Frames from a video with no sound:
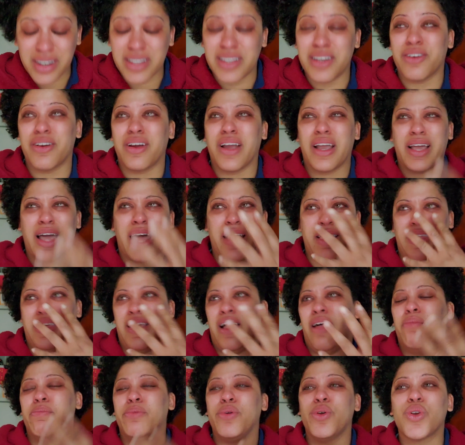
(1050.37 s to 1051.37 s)
they got the
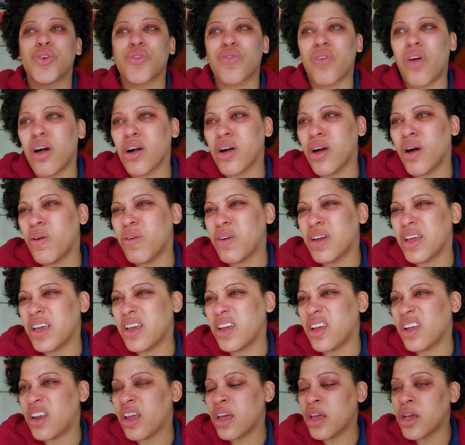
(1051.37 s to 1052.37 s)
albuterol
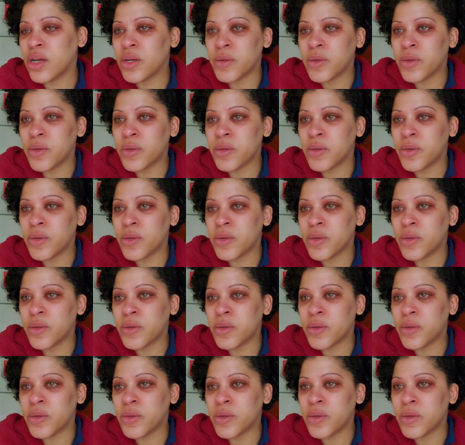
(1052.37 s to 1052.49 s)
going, and